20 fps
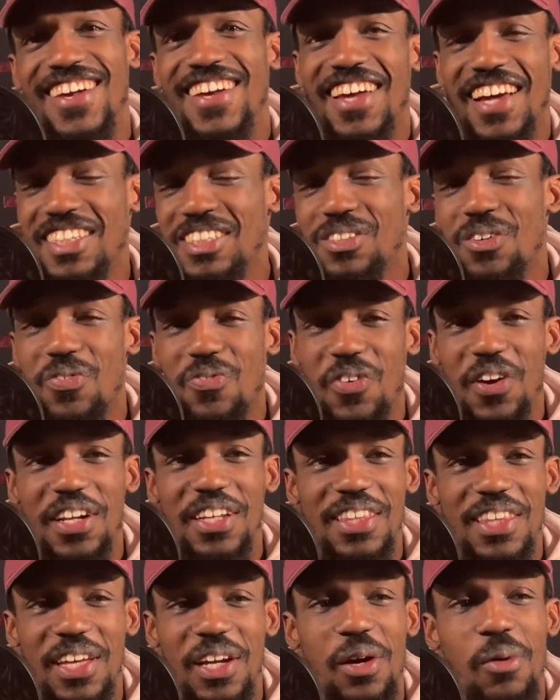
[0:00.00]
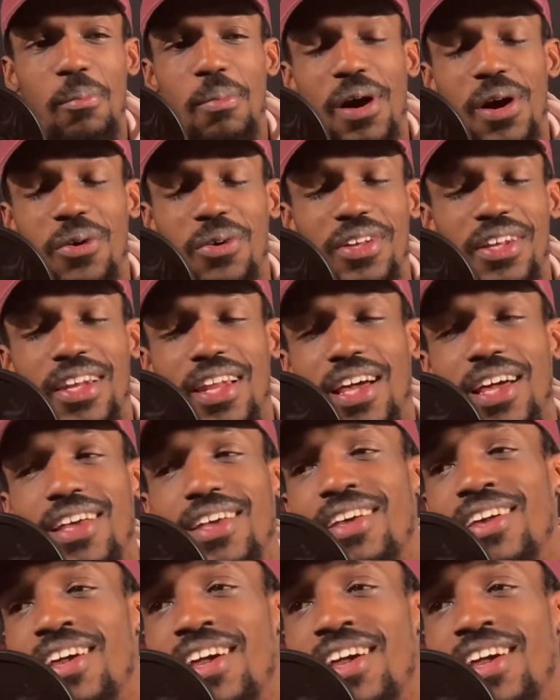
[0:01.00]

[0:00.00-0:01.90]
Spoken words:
that's the funny thing about it, like